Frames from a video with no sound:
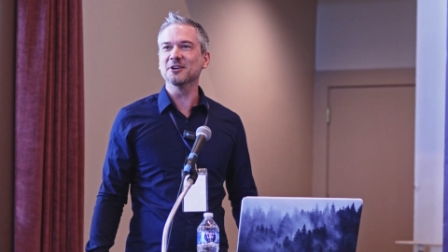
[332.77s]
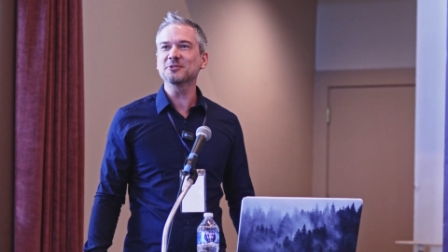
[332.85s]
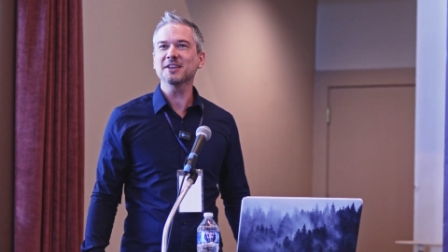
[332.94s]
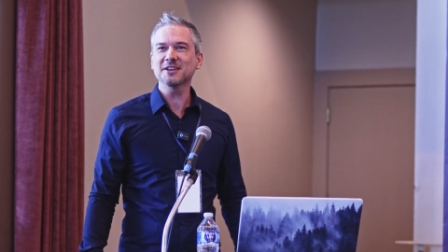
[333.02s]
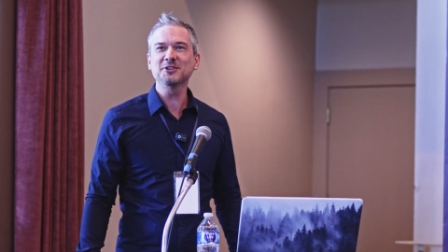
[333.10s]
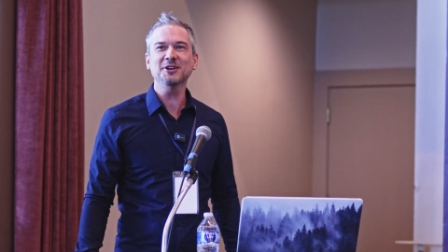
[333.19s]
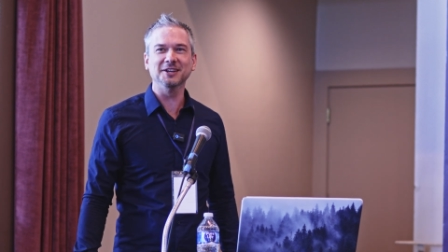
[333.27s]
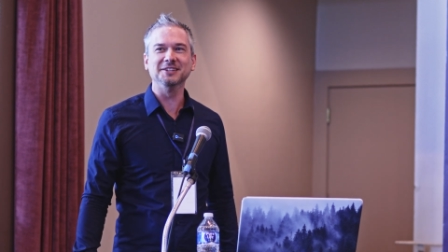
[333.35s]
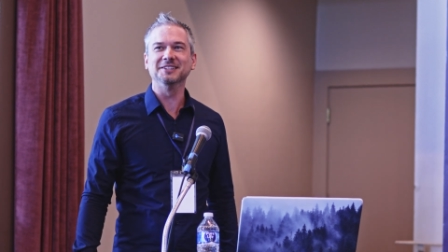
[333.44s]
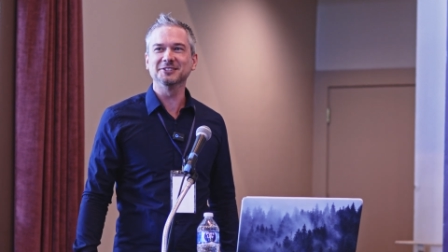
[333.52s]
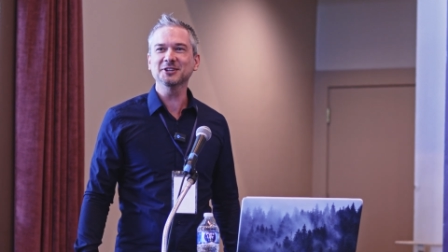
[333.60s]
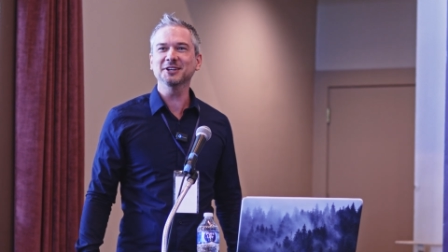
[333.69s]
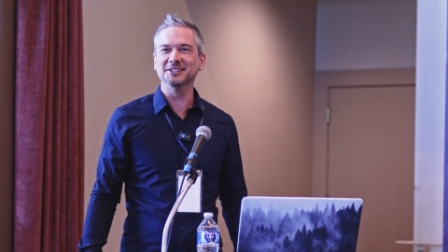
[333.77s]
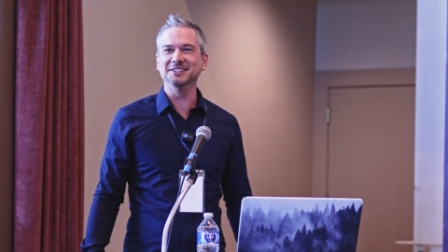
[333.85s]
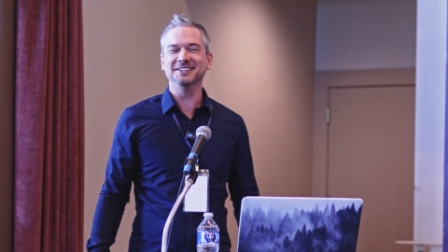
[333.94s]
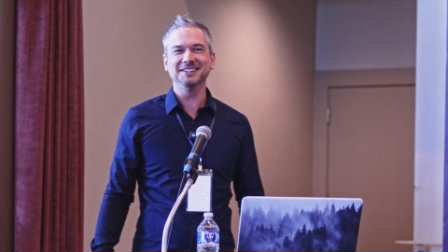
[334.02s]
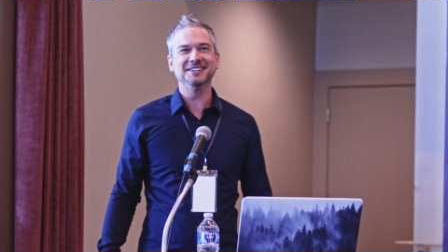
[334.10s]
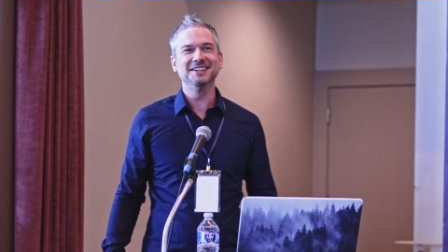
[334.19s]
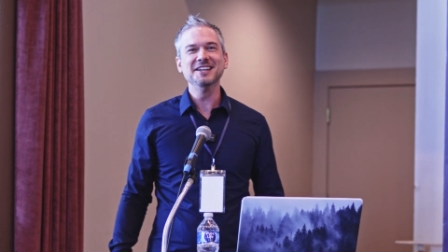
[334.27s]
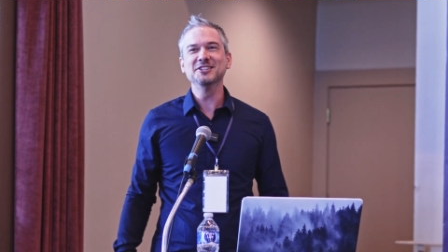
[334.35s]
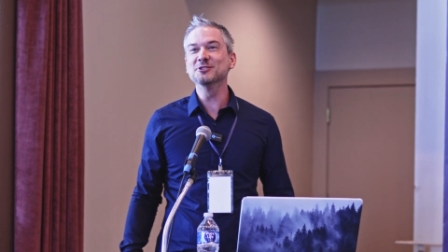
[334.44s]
Okay, good, good.